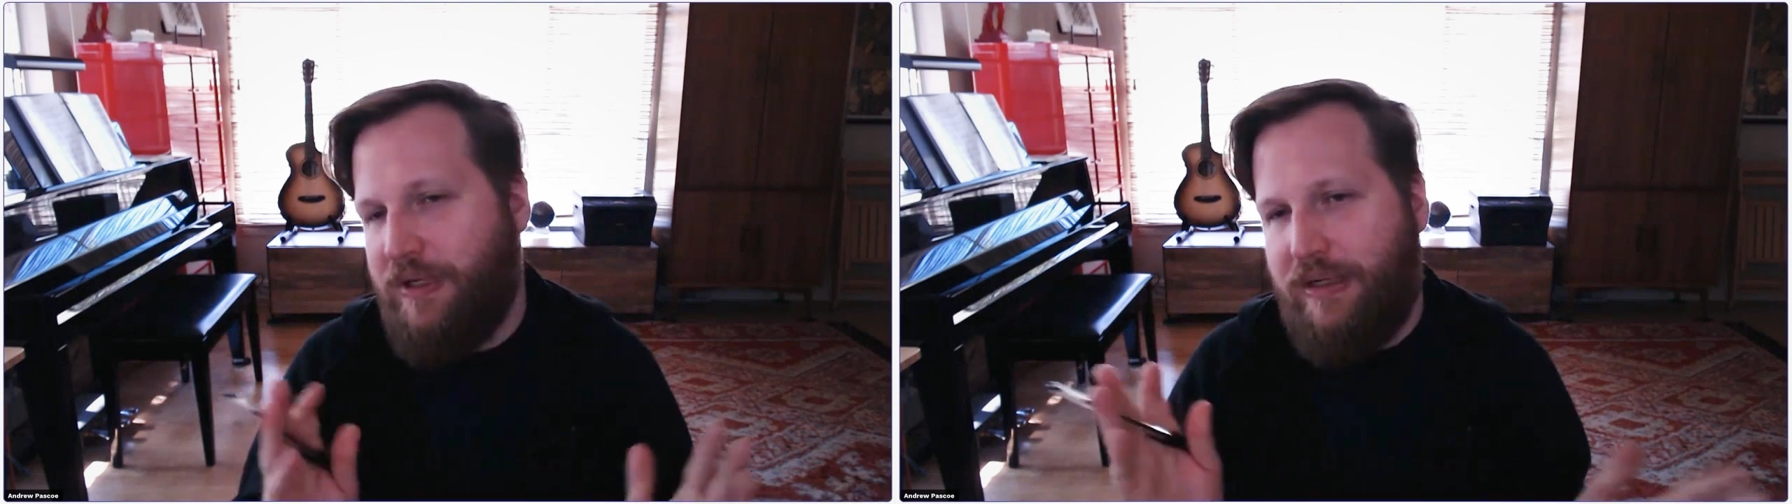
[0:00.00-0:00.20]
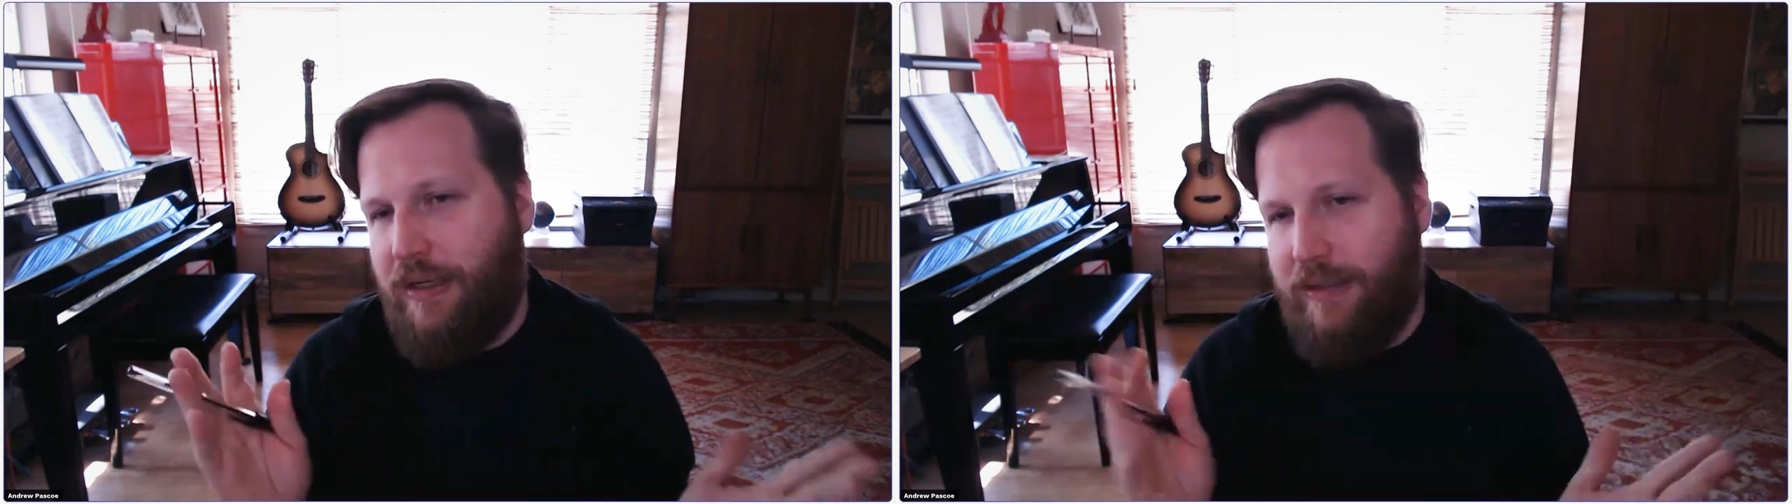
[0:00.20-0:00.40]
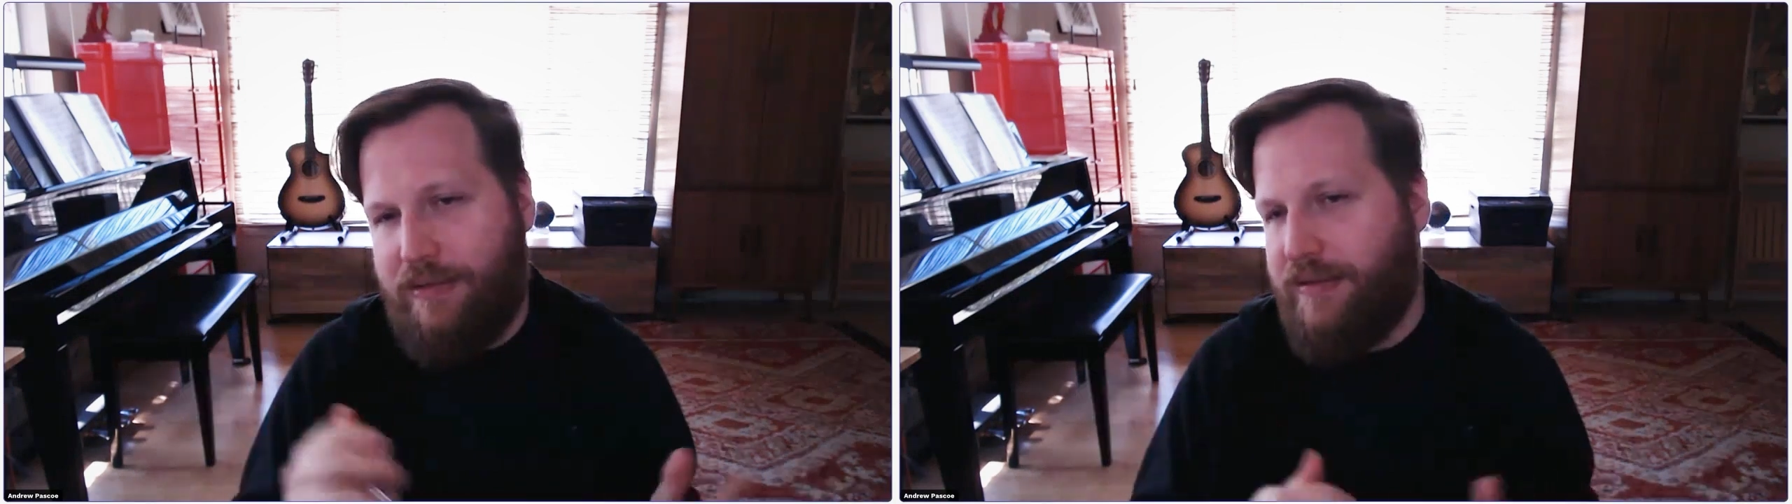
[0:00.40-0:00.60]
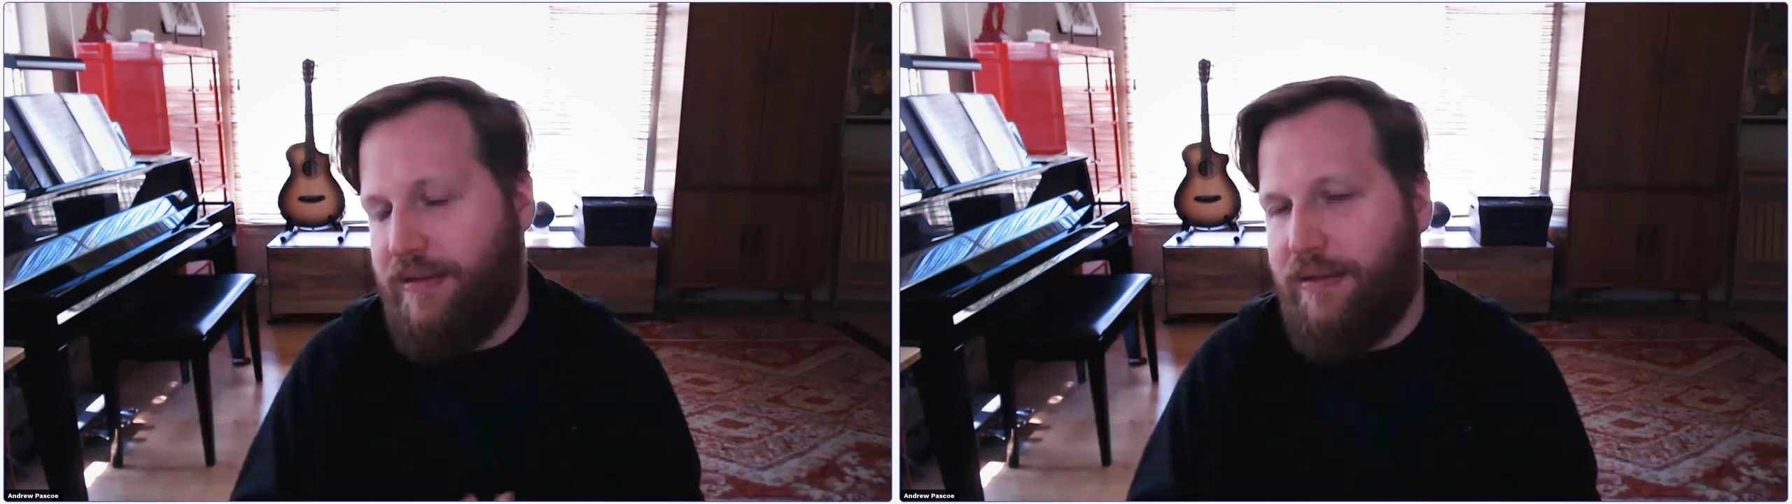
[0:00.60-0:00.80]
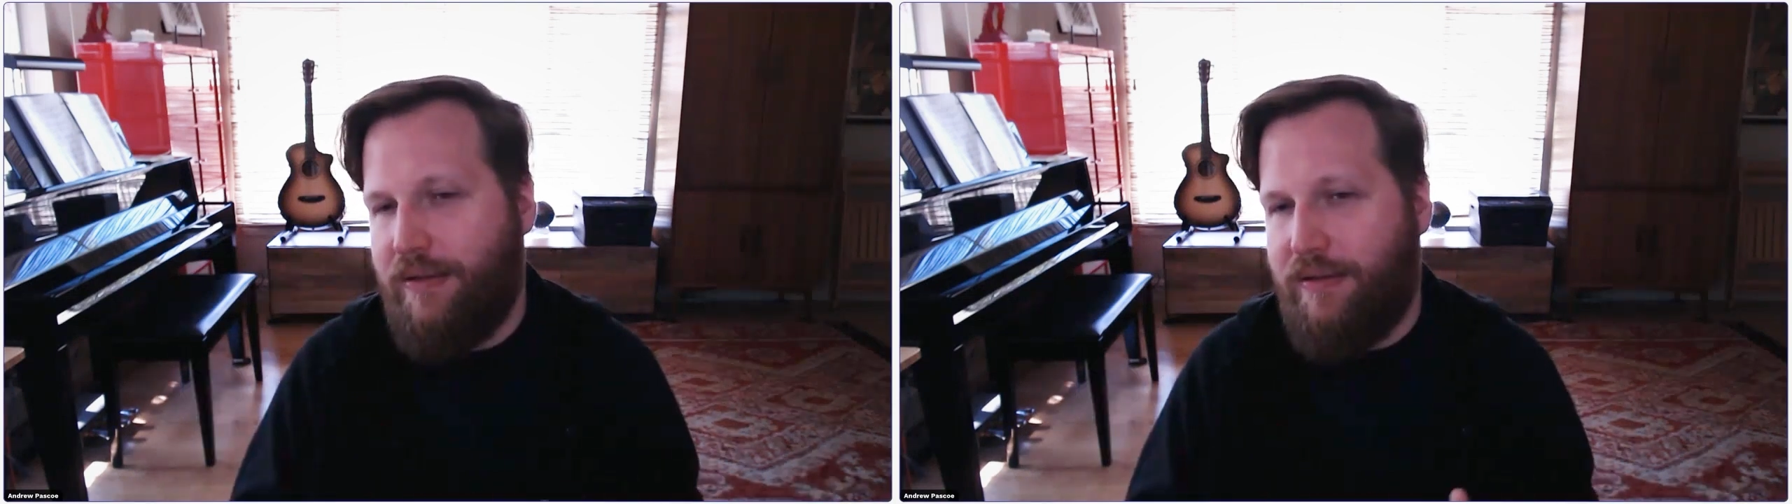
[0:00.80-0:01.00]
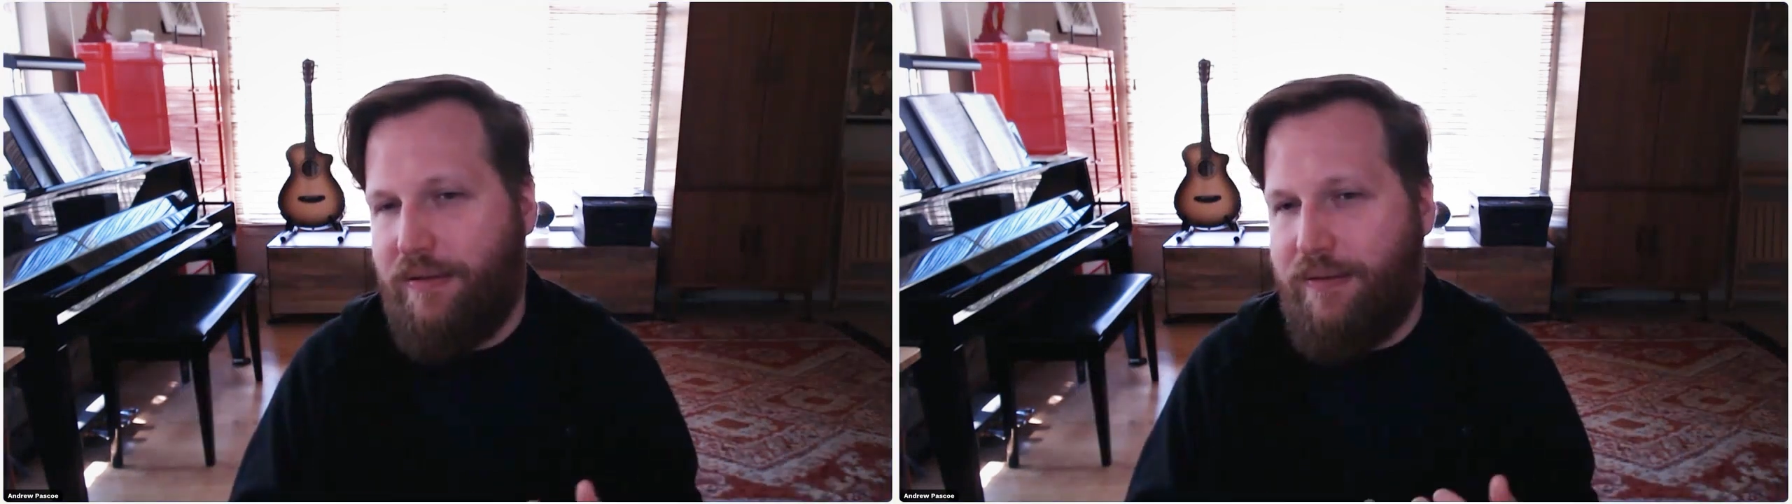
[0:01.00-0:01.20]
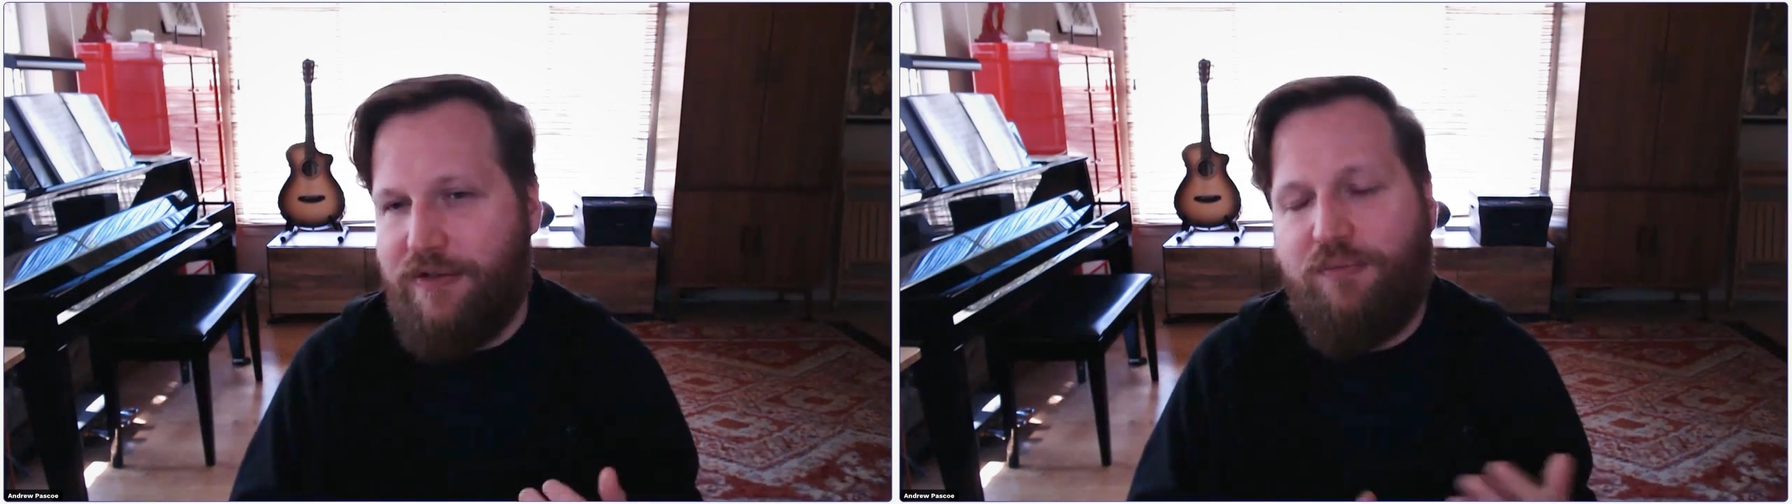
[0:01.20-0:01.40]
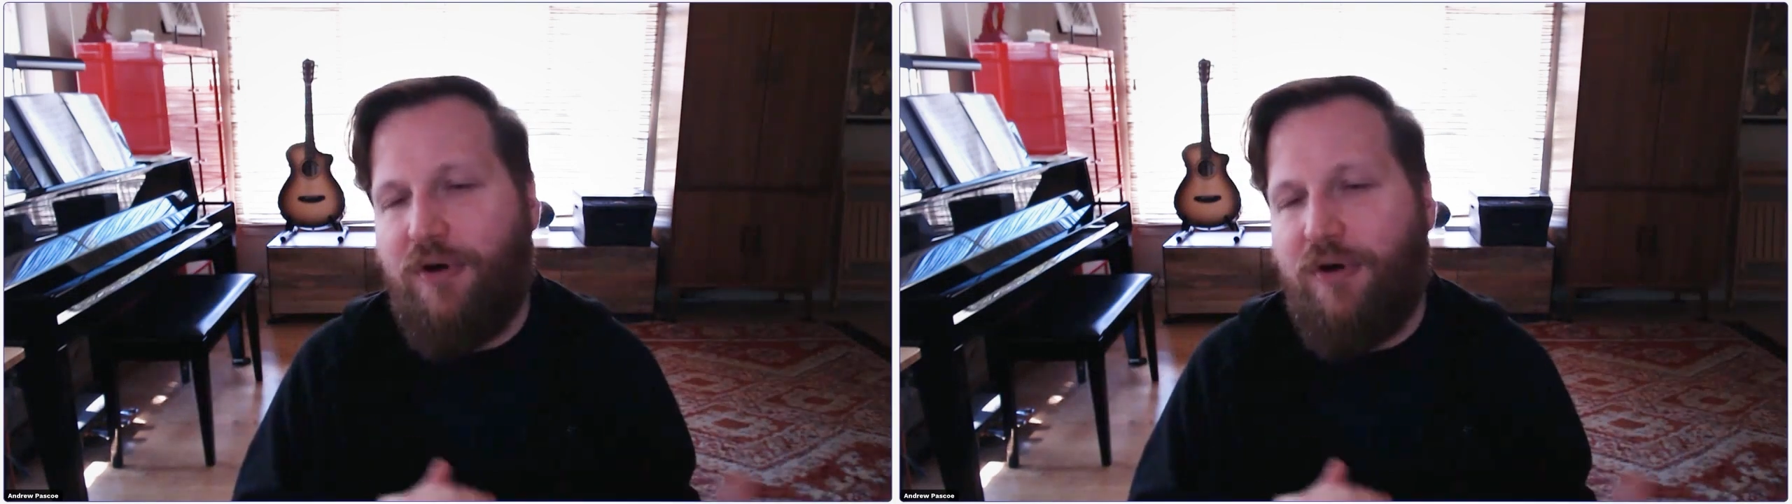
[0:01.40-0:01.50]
because there's